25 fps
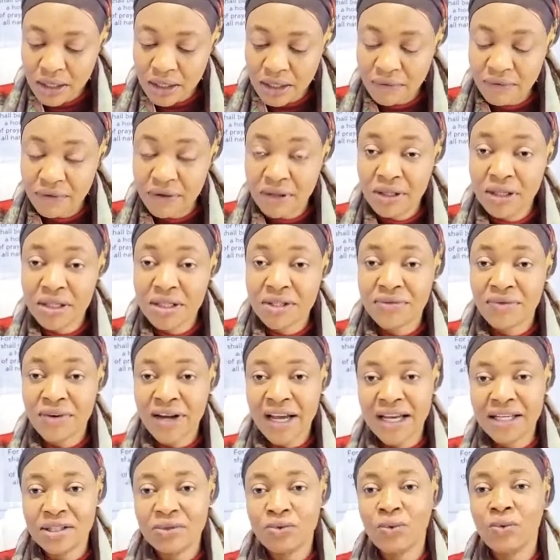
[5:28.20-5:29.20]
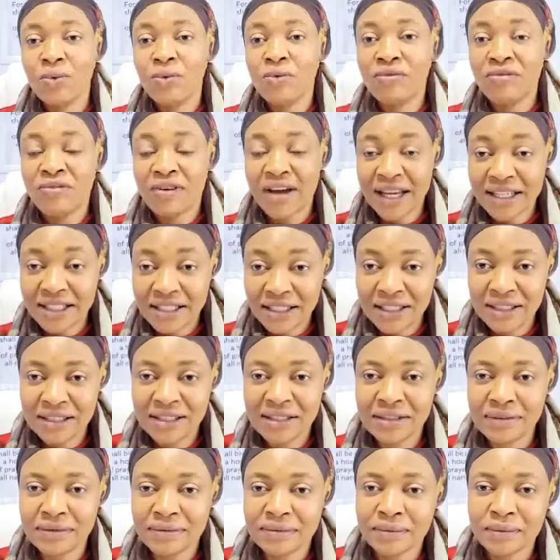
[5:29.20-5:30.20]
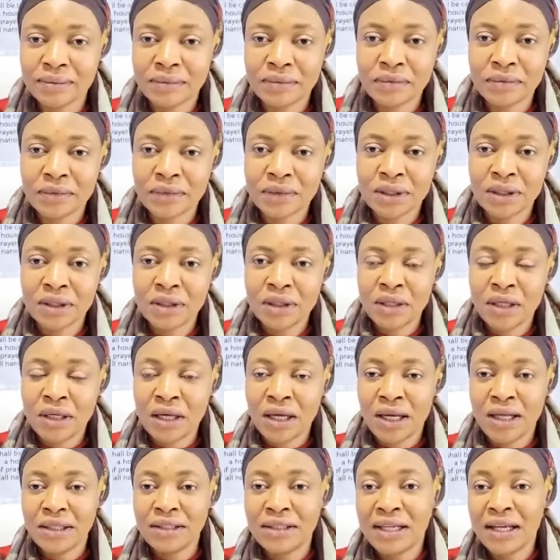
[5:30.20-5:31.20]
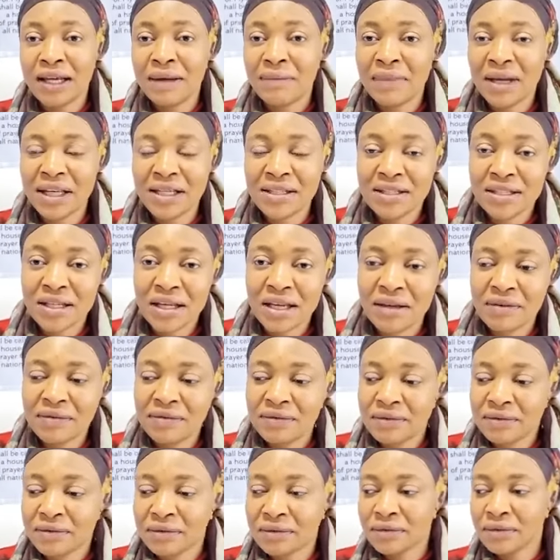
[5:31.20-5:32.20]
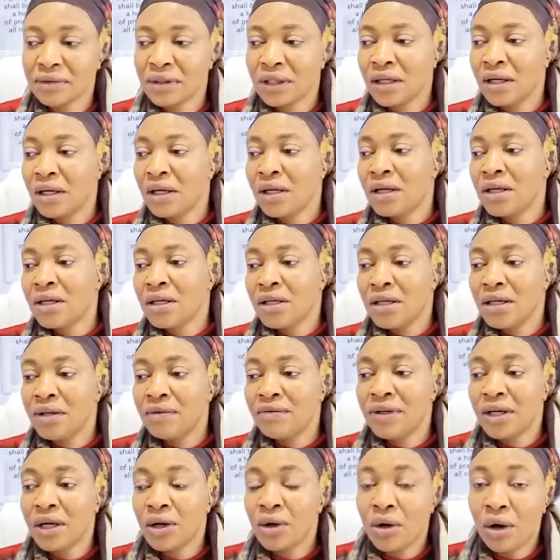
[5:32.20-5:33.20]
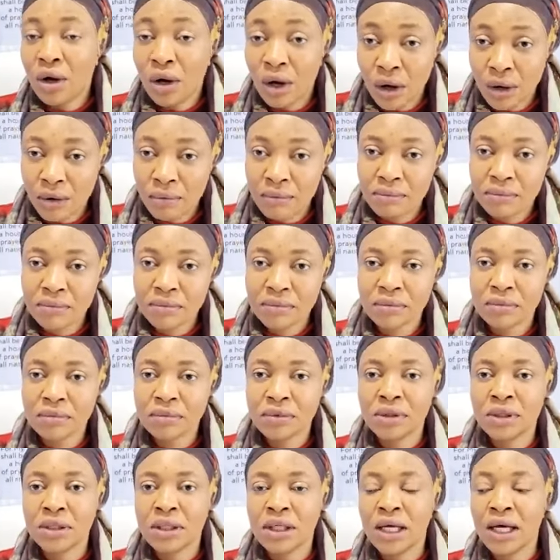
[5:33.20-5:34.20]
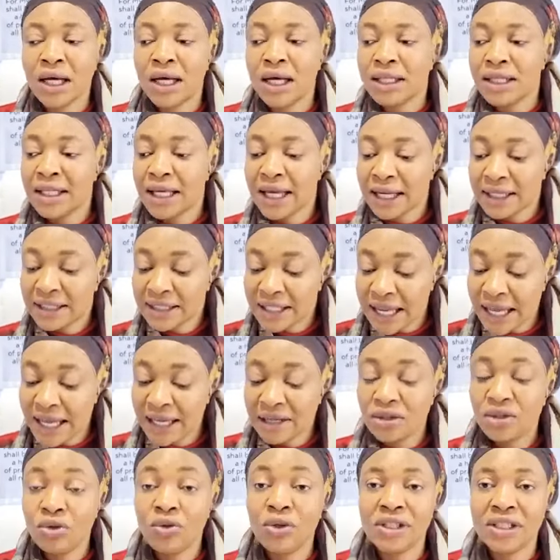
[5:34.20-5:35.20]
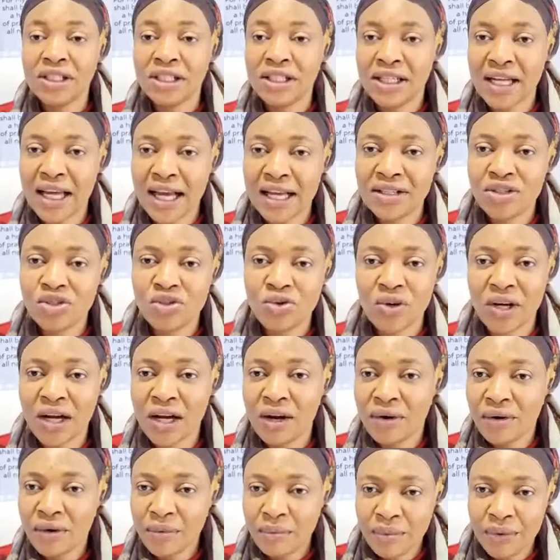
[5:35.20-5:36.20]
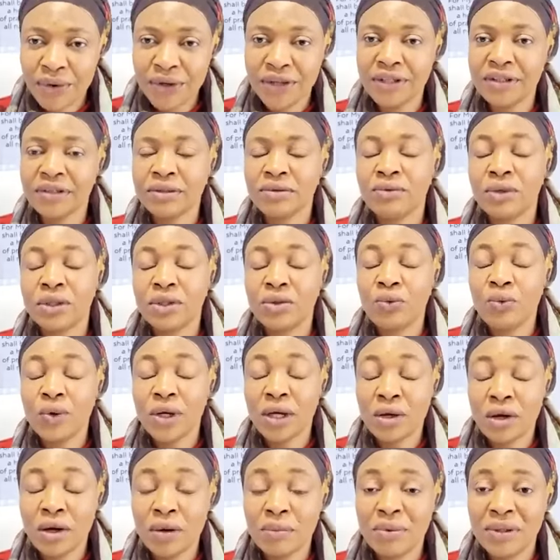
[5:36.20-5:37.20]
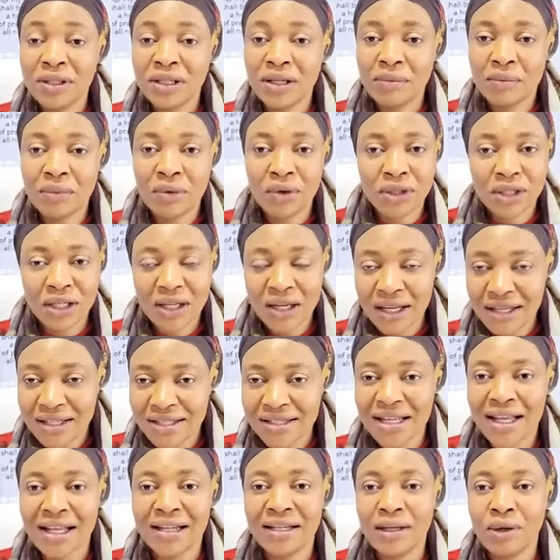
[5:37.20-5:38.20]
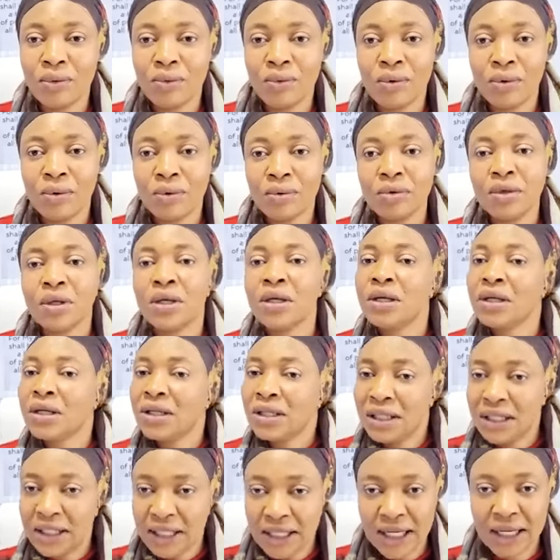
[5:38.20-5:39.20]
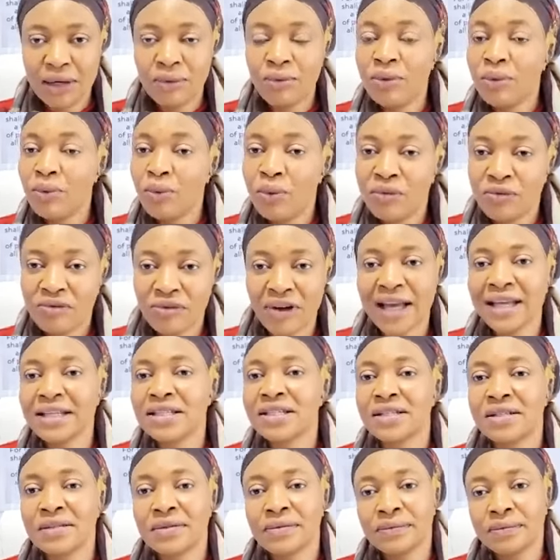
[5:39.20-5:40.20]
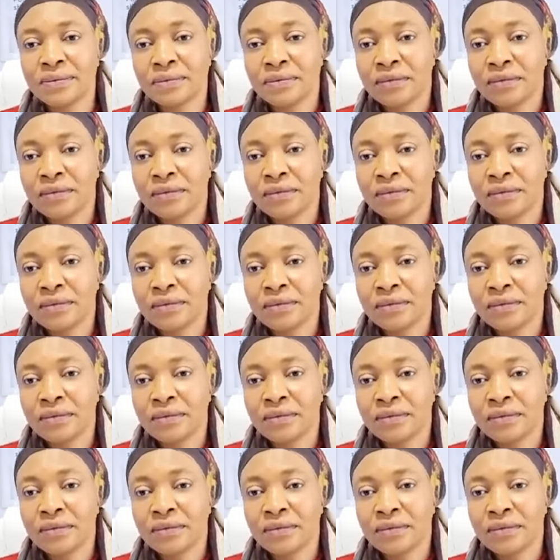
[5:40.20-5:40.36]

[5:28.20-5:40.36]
If it is fight, we will fight it. I tell myself, if they come and they attack you in the night, you cannot pray. When you wake up in the morning, let's start the war. Then we will fight.